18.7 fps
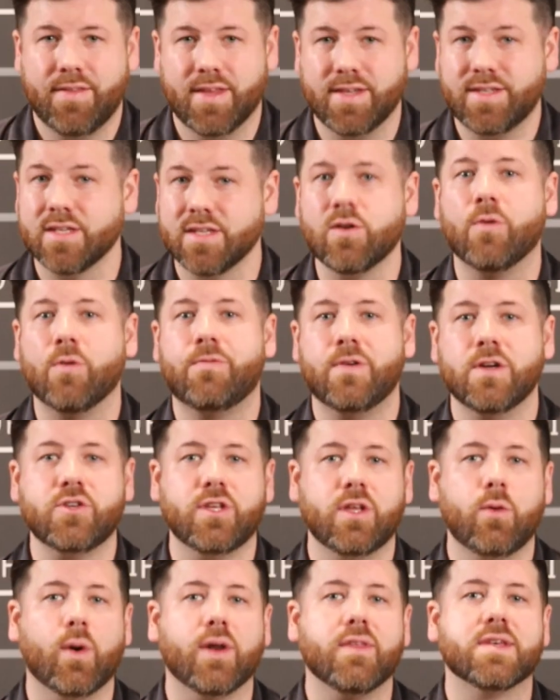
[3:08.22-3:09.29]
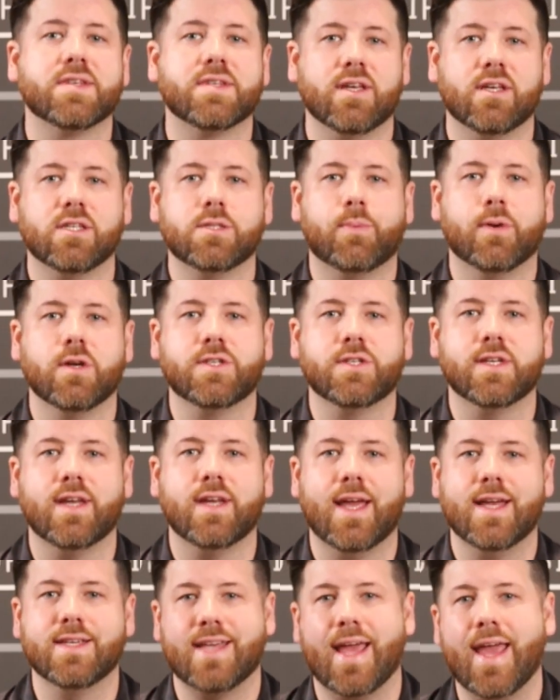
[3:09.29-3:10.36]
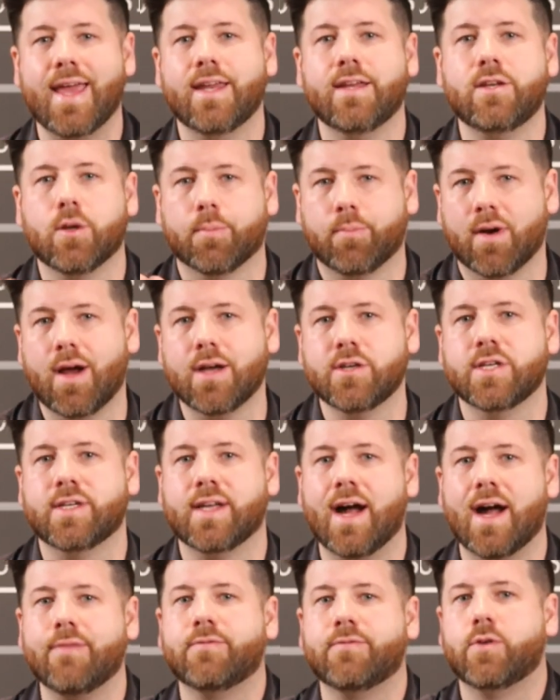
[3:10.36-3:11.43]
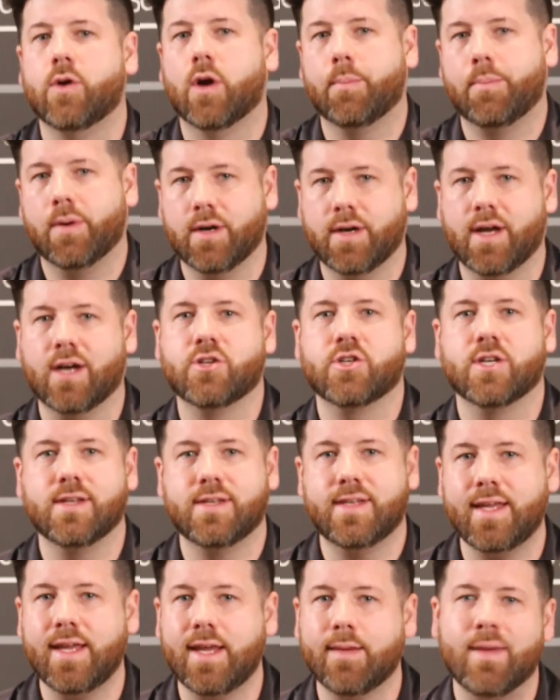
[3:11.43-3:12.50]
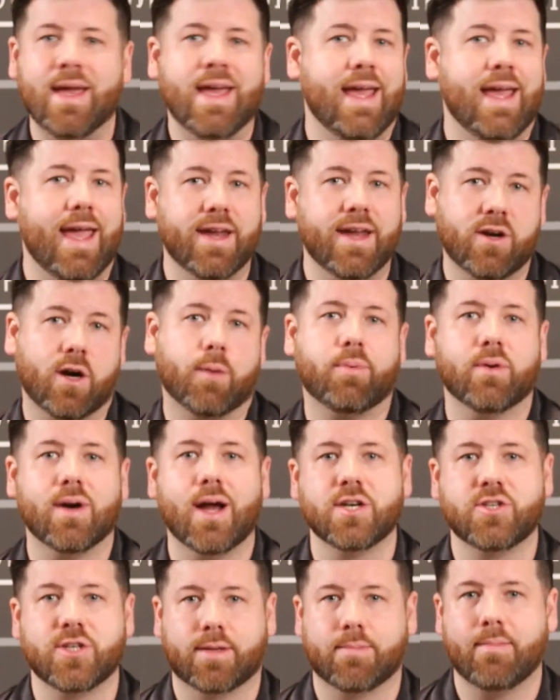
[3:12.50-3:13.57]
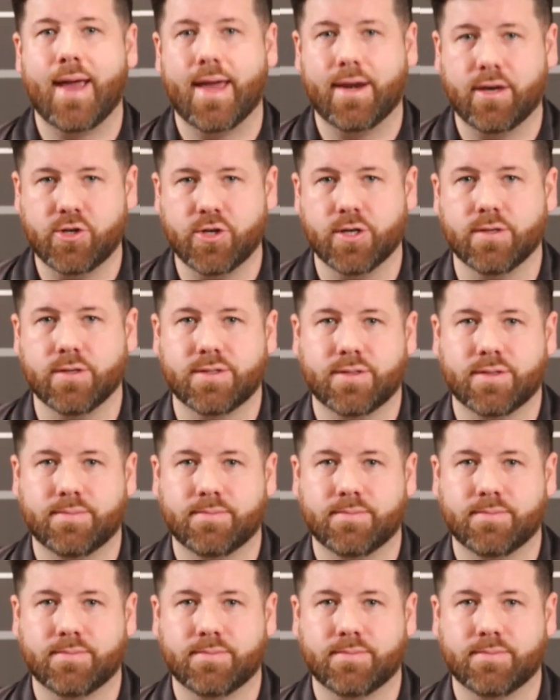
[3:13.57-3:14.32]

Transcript: This is officially where the salesperson has handed your project off to our production team and our project managers.